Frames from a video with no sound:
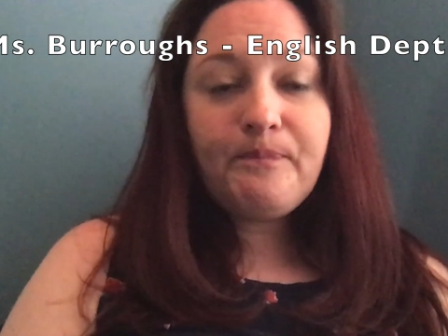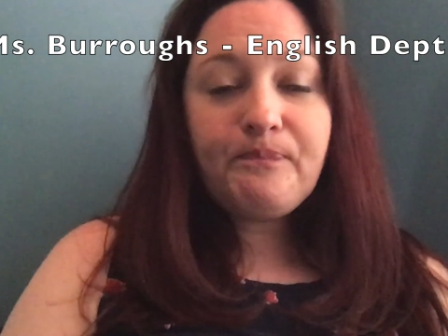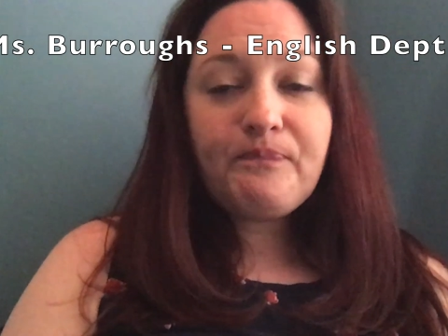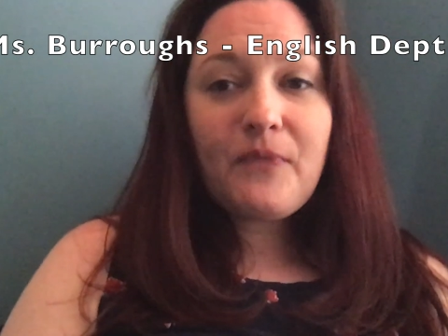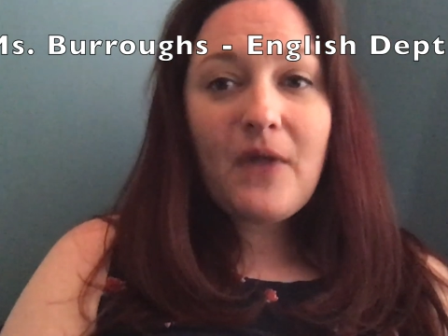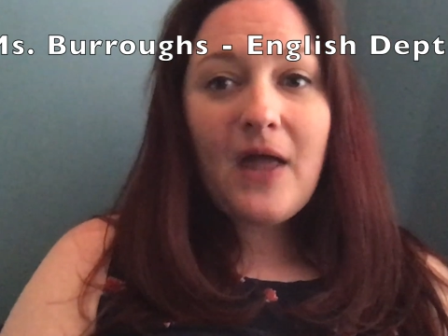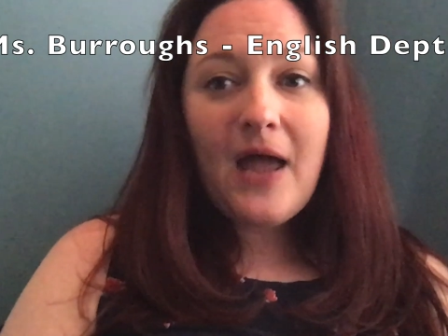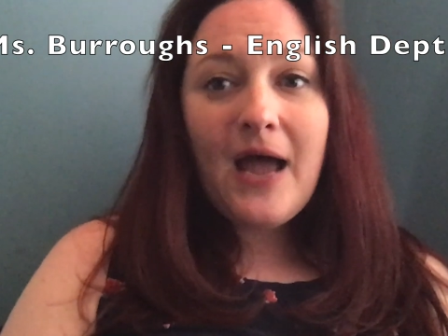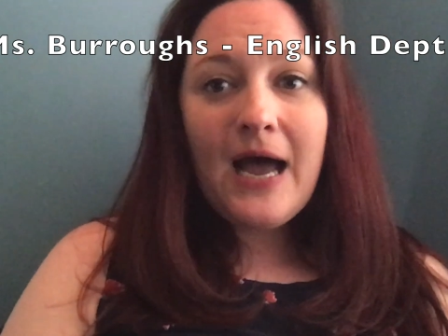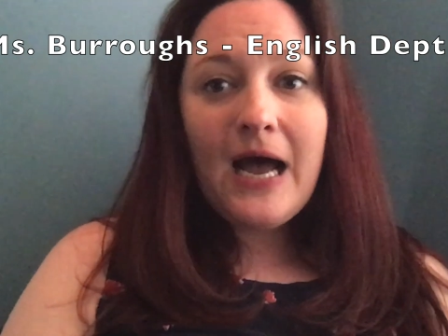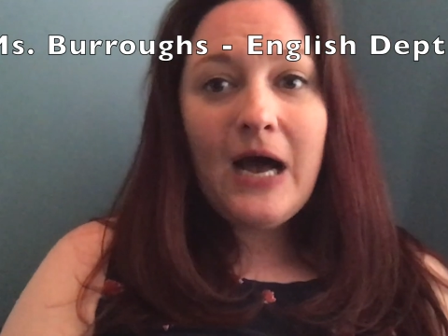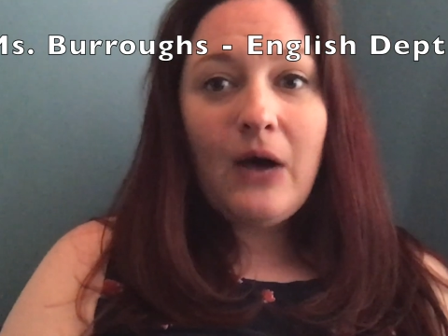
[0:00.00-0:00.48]

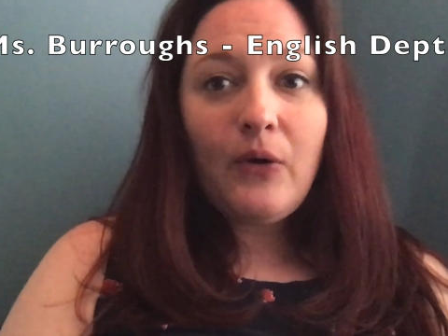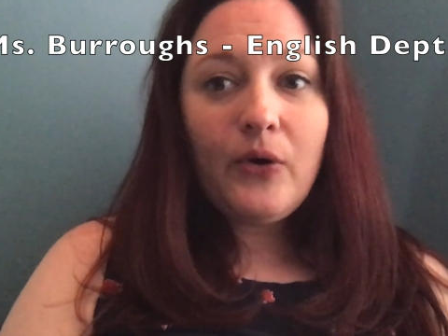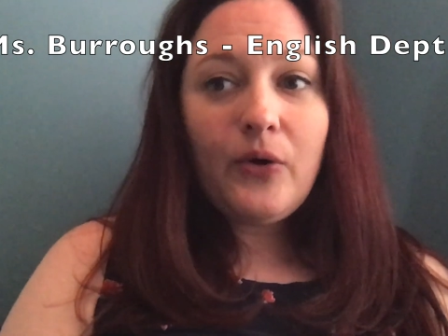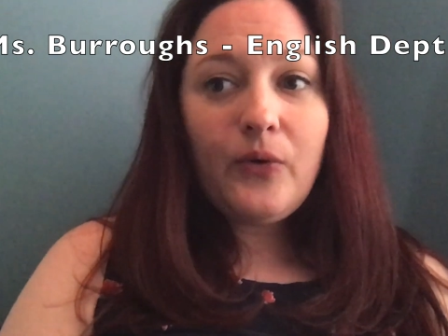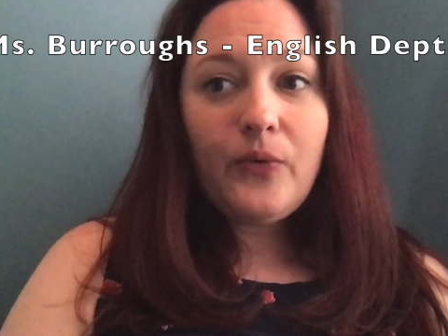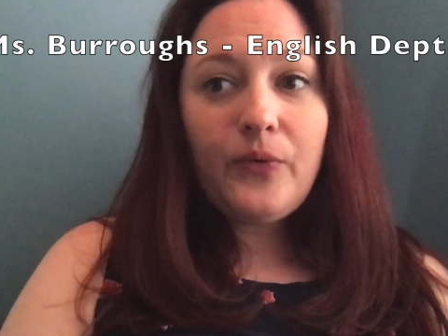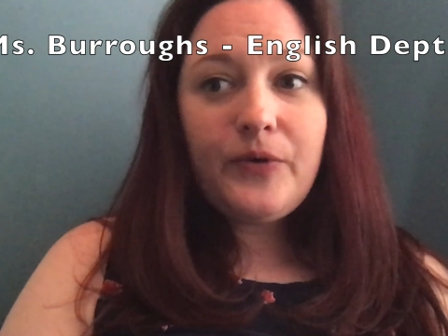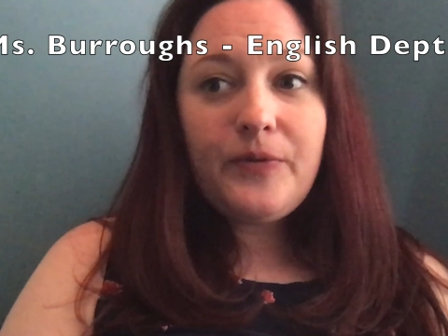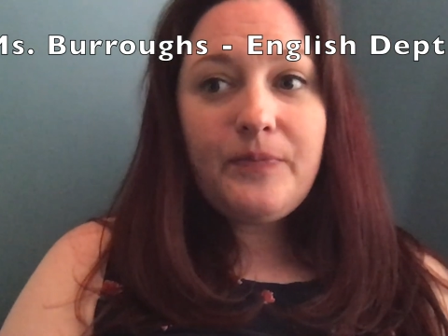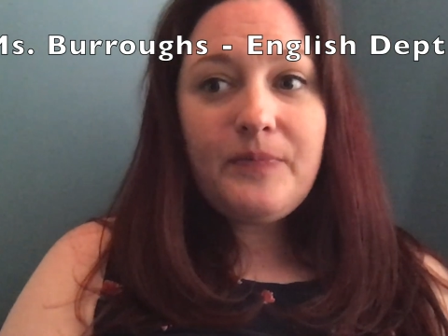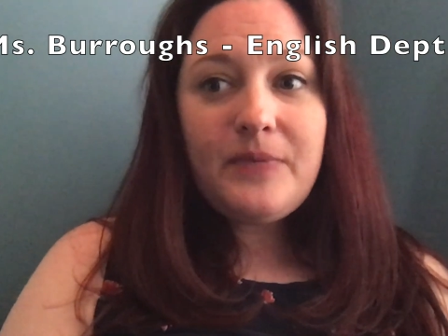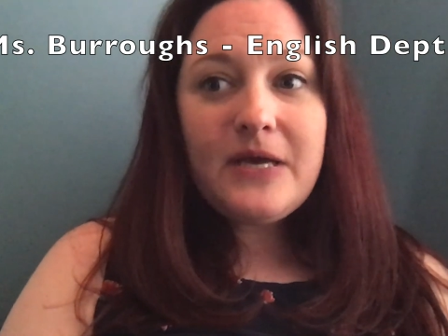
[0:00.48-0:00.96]
how it
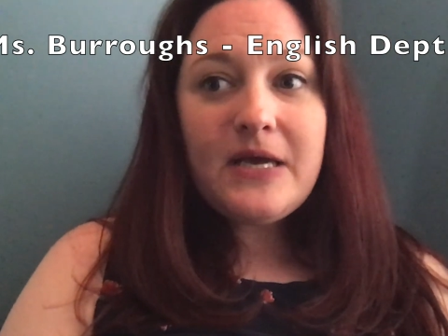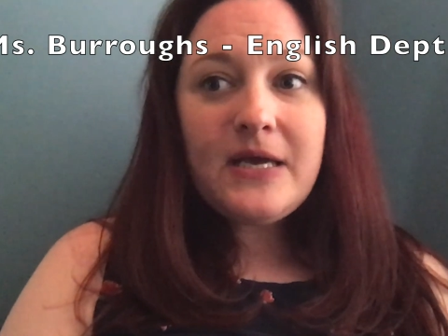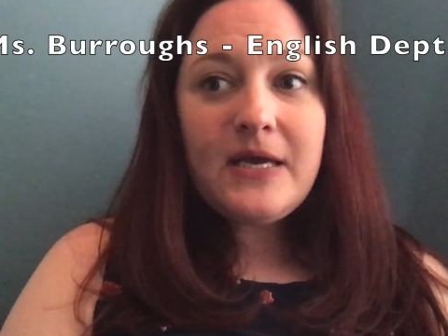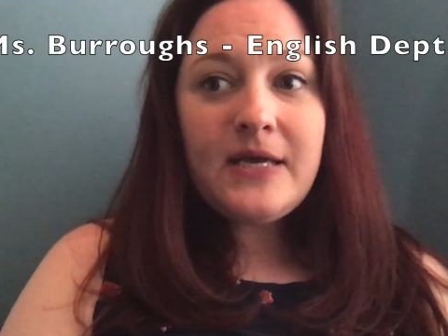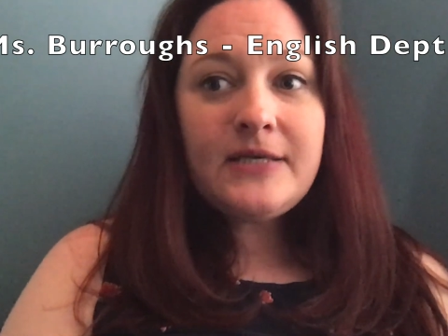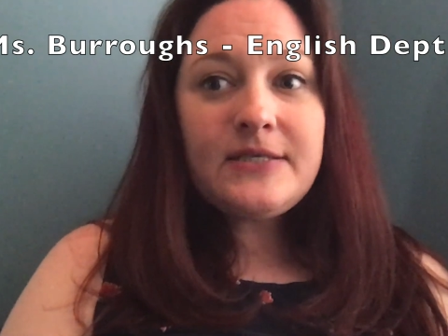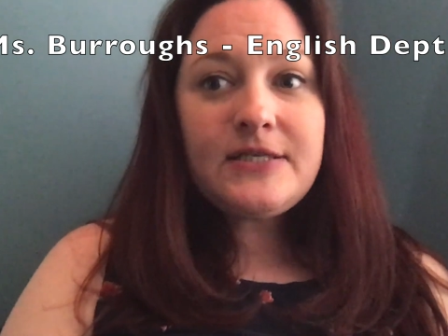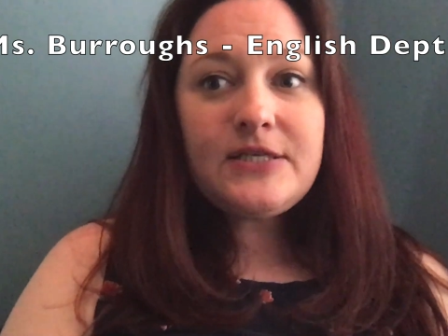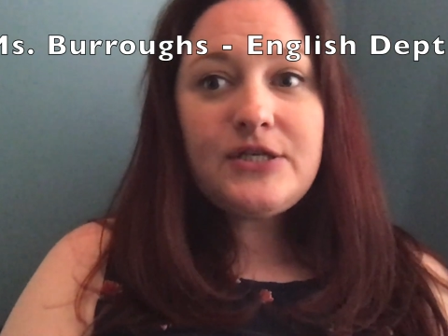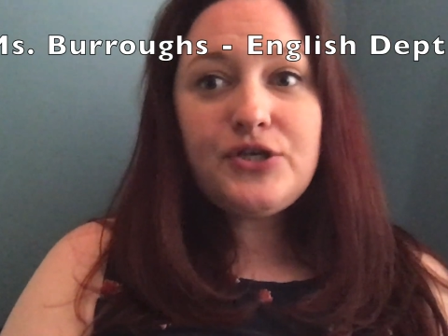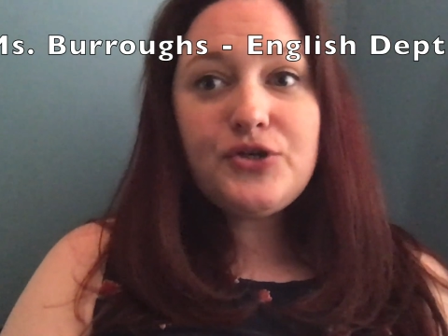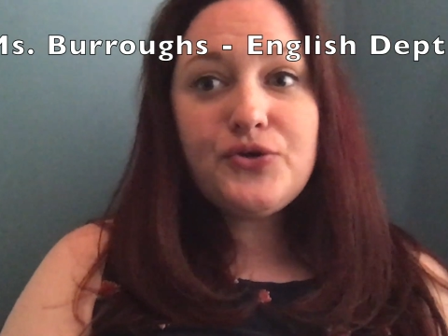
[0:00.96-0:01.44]
would be
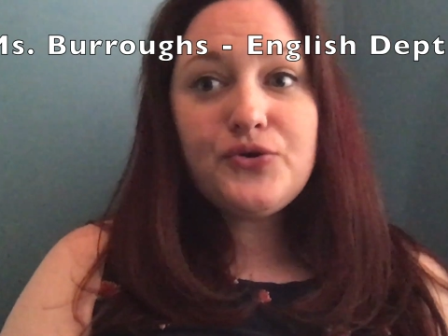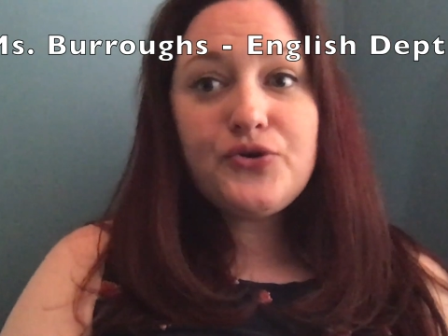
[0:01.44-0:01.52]
to